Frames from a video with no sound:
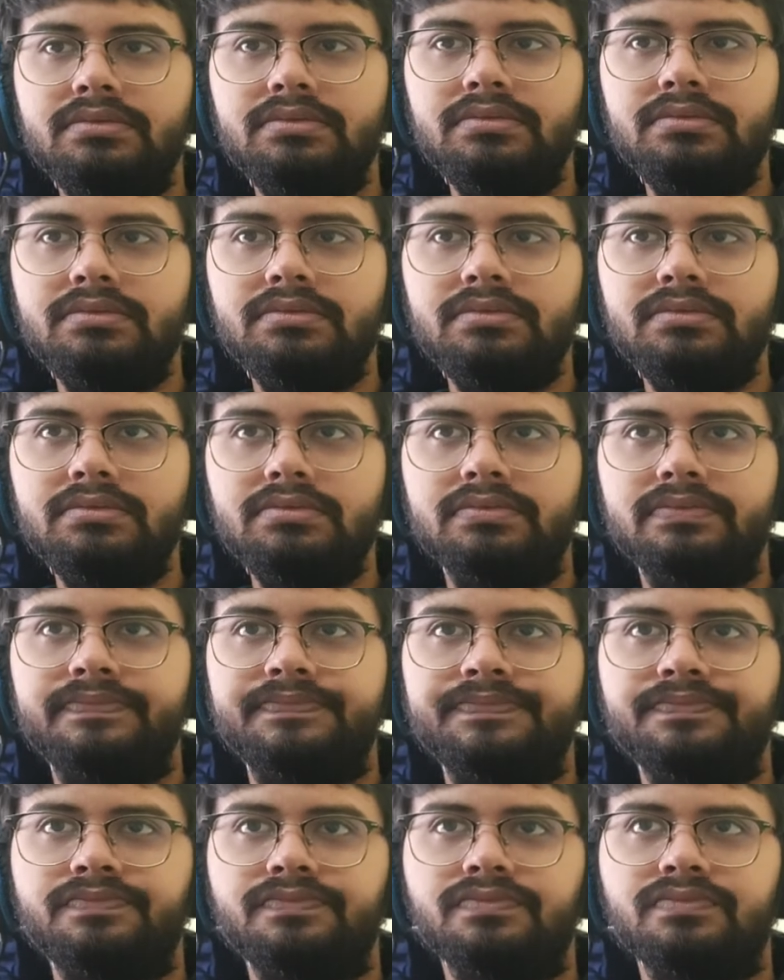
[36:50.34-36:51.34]

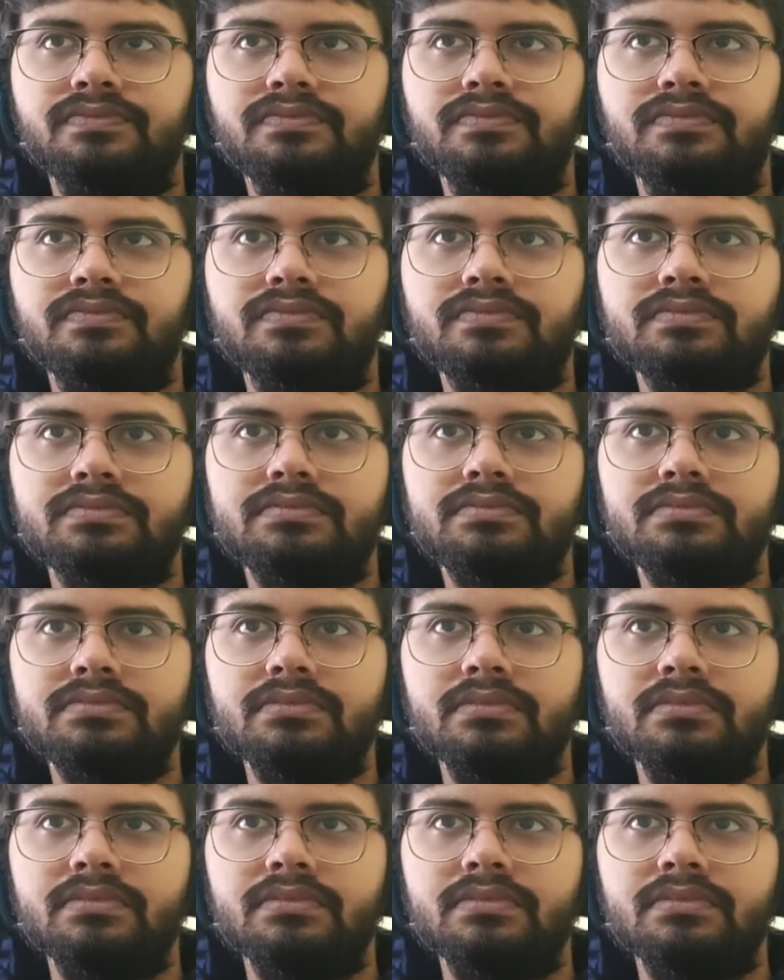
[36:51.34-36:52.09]
Nobody speaks.